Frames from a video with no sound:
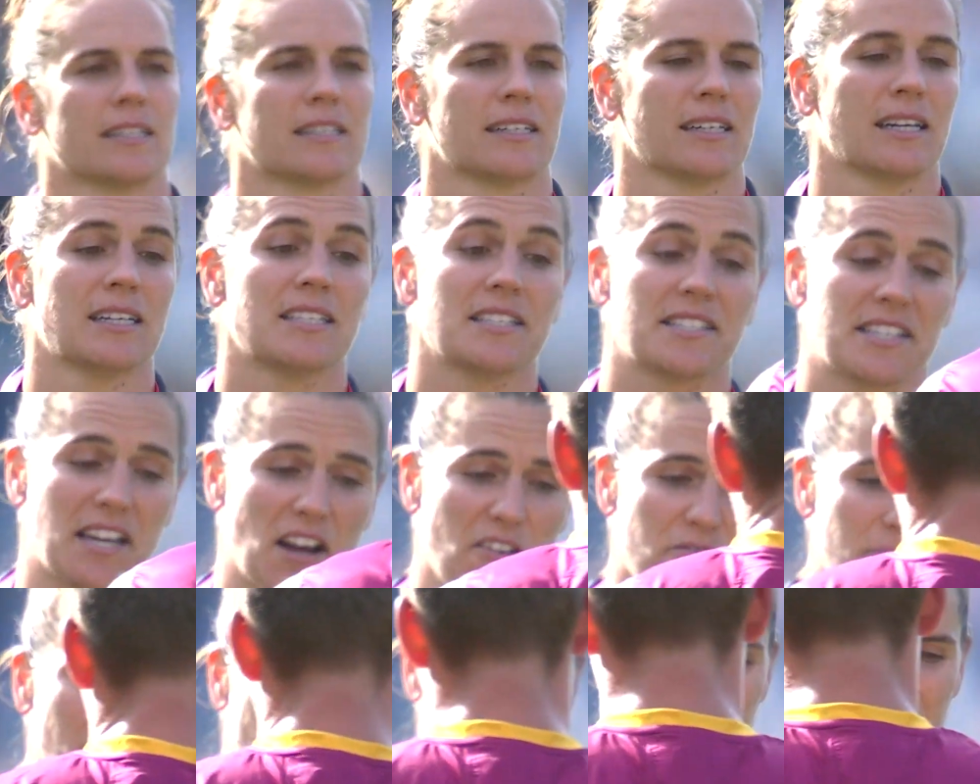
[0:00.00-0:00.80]
and we'll
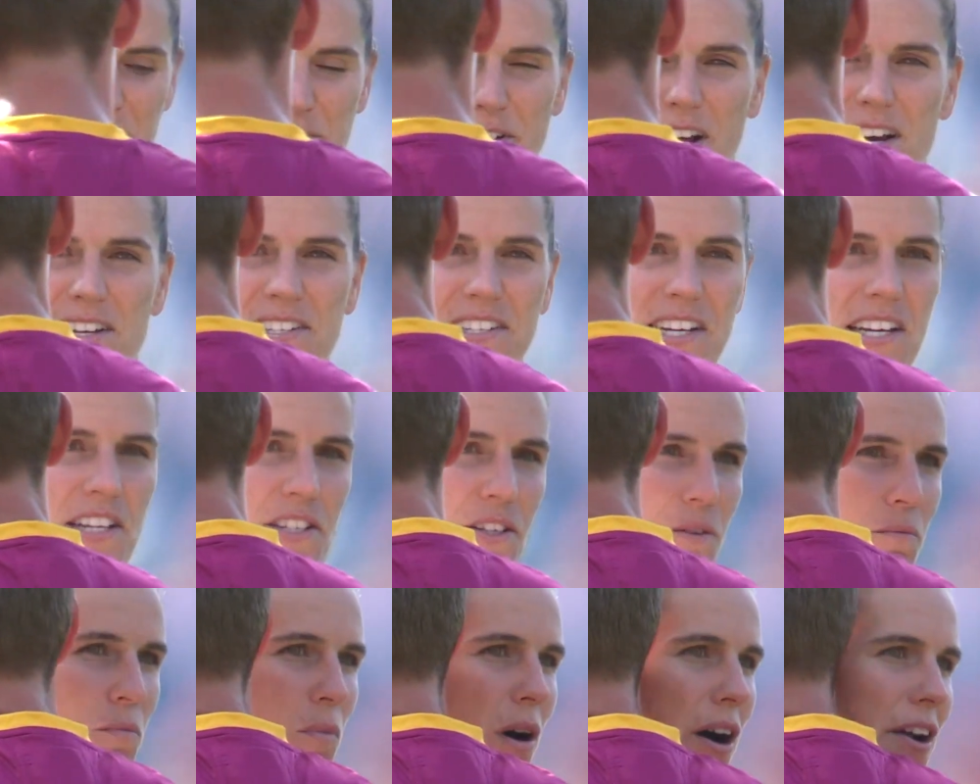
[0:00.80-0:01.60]
use that fire in
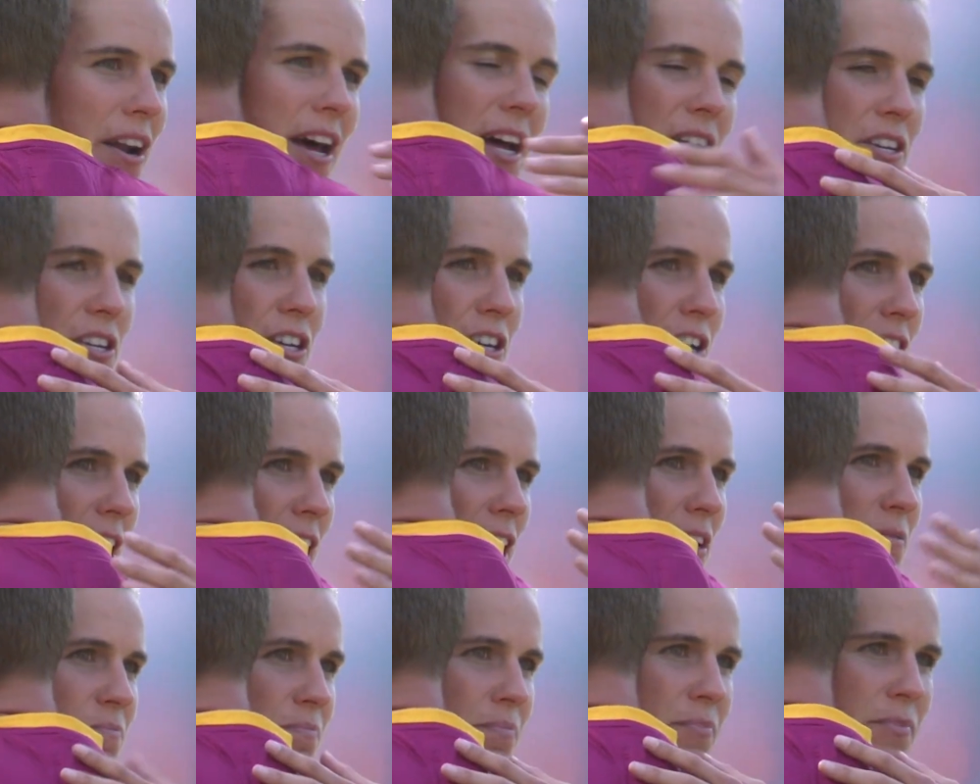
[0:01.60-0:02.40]
the belly to
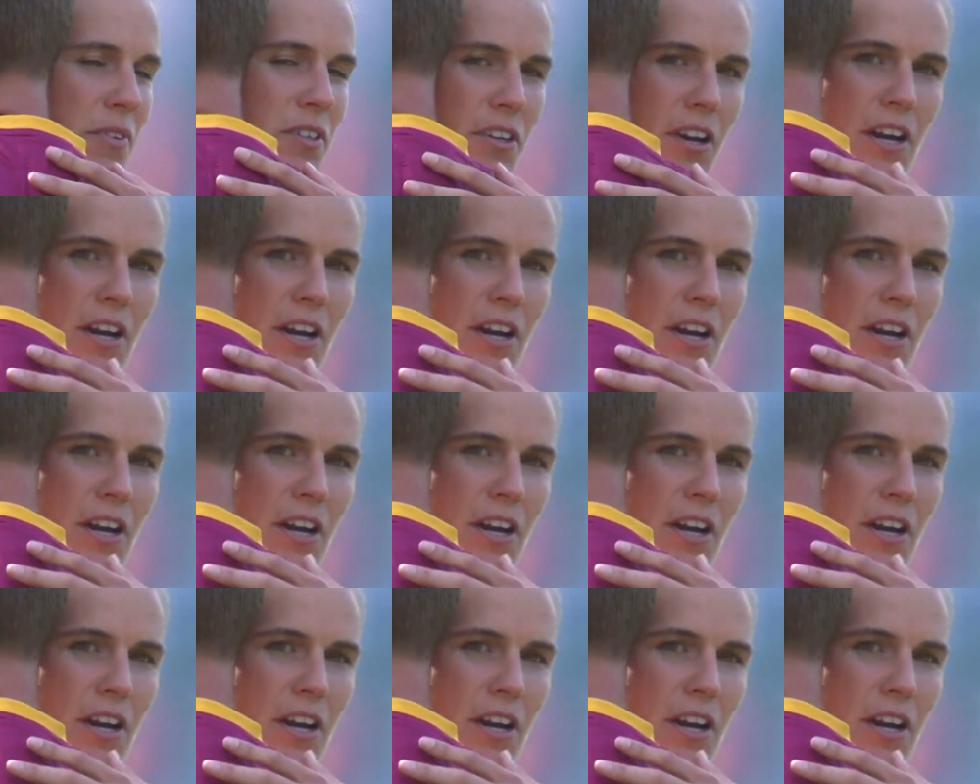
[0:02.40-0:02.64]
drive us